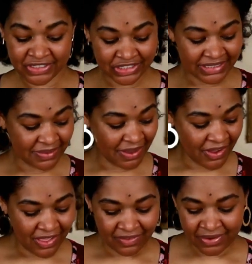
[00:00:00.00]
just about
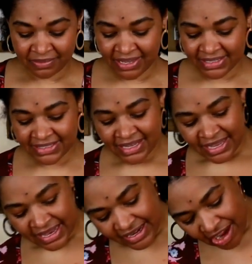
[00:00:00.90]
all of our mix.
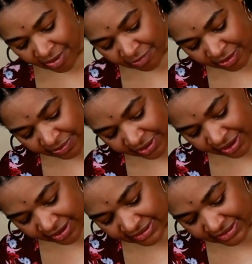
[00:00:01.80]
Now I'm going to put our